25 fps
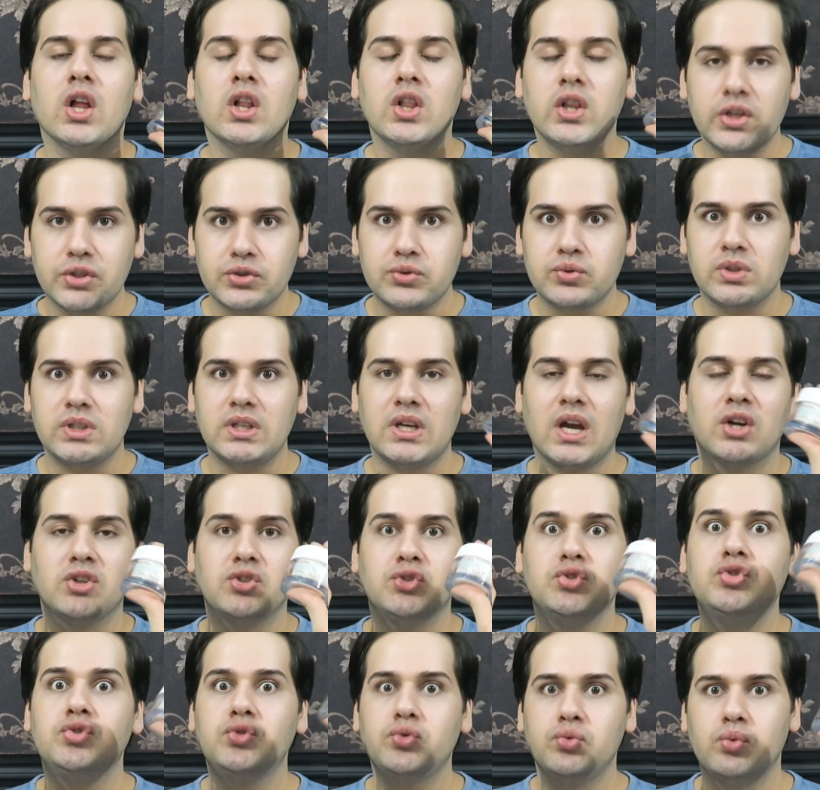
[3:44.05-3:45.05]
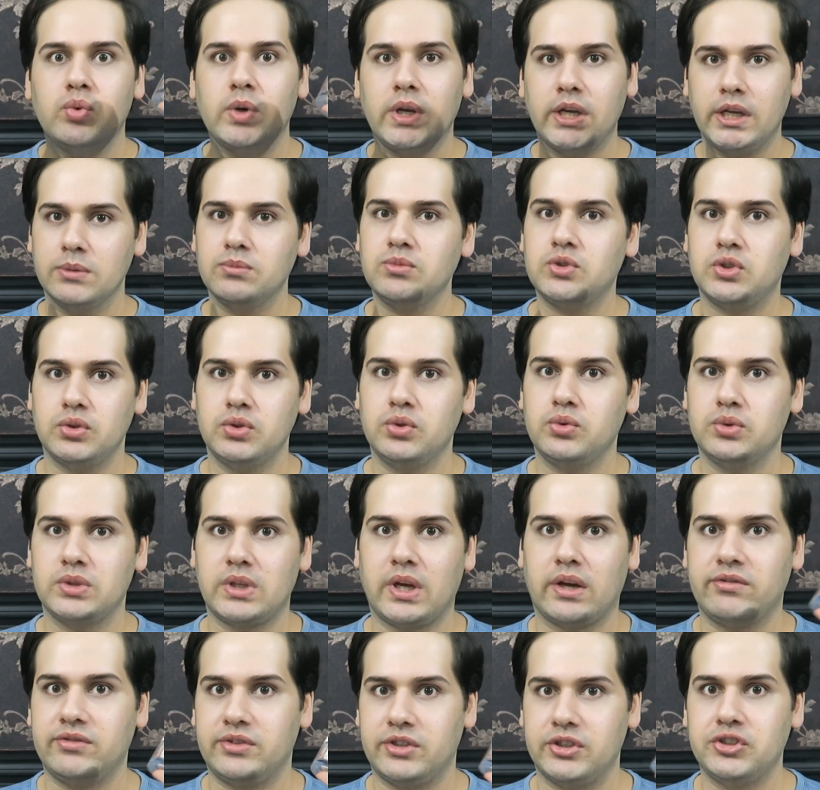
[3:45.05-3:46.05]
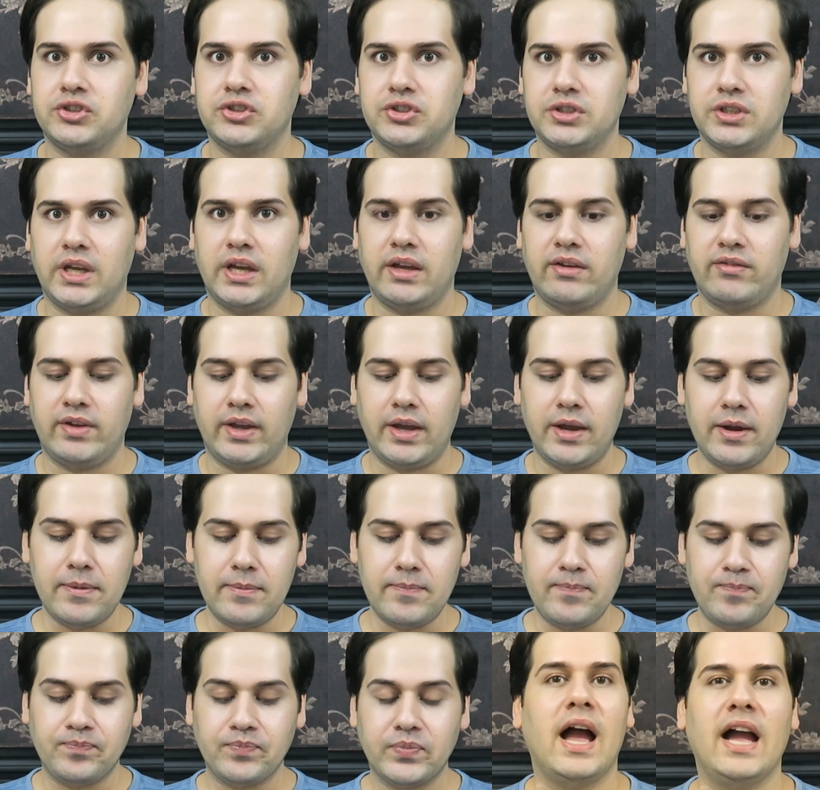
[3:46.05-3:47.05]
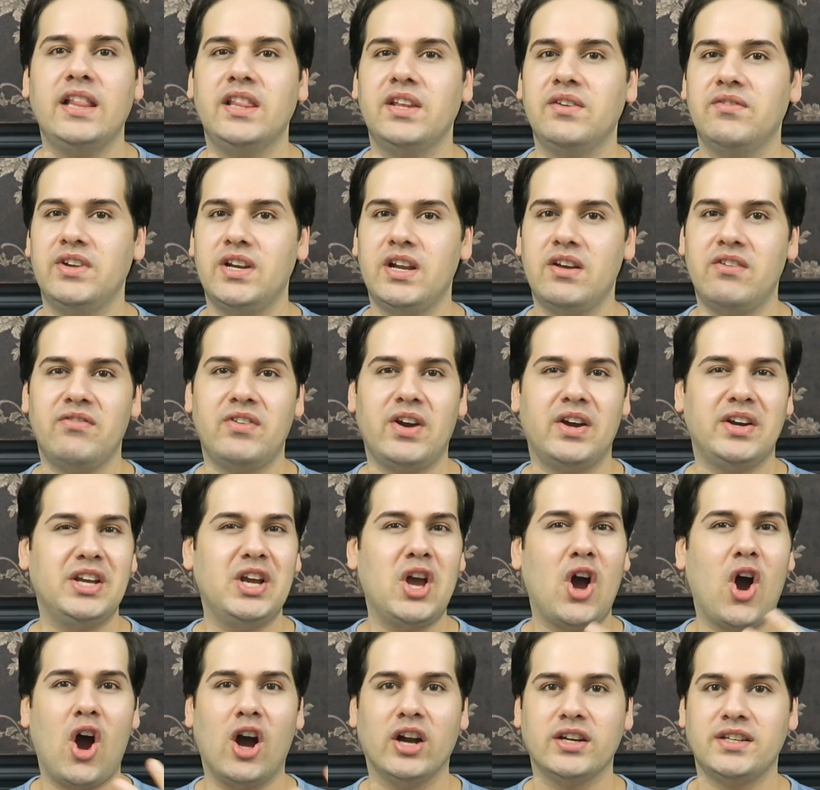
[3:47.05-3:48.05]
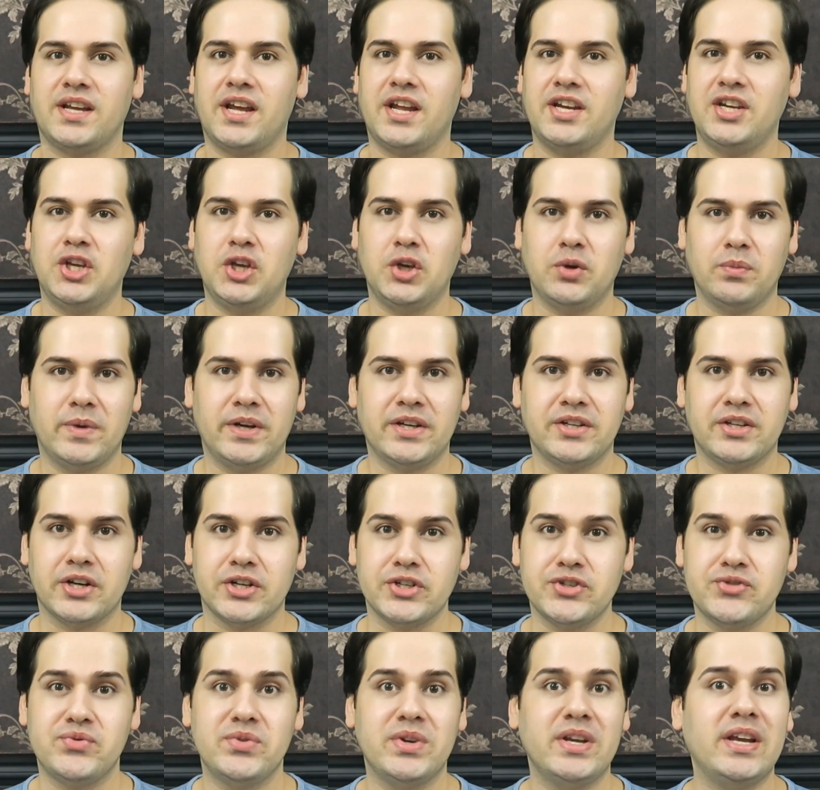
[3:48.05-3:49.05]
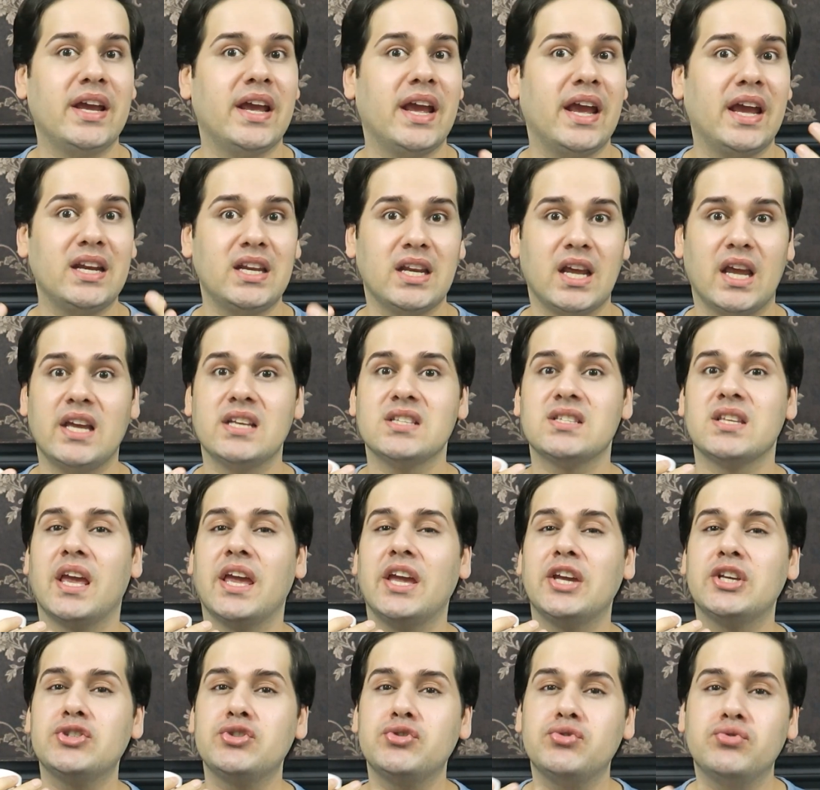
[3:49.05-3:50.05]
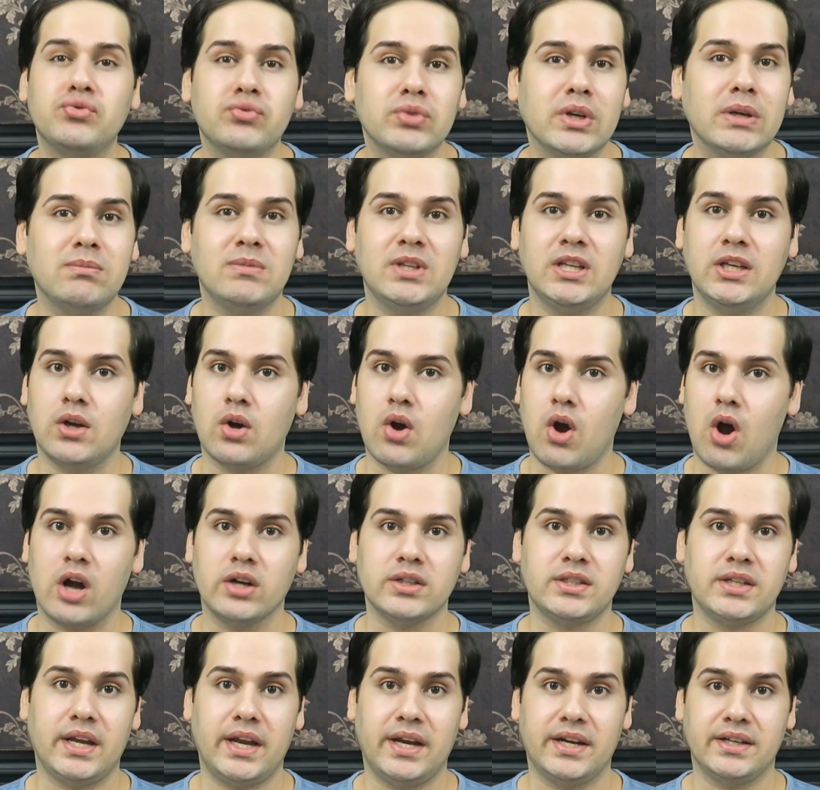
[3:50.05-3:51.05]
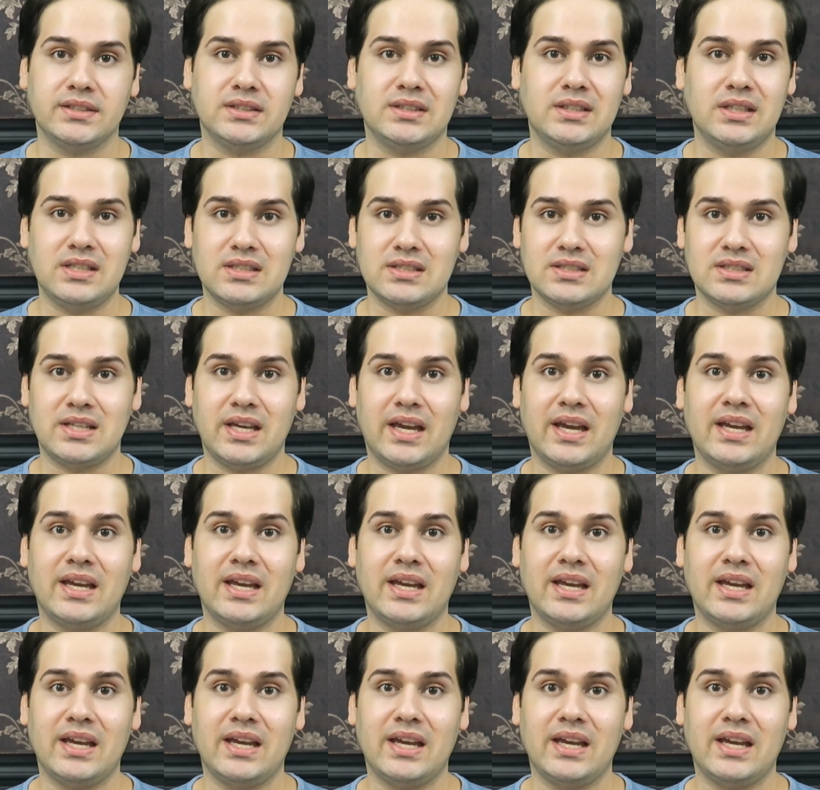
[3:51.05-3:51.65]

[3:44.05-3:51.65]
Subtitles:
Literally a dream to use after shaving. I live in a very hot and humid country. It is extremely hot here these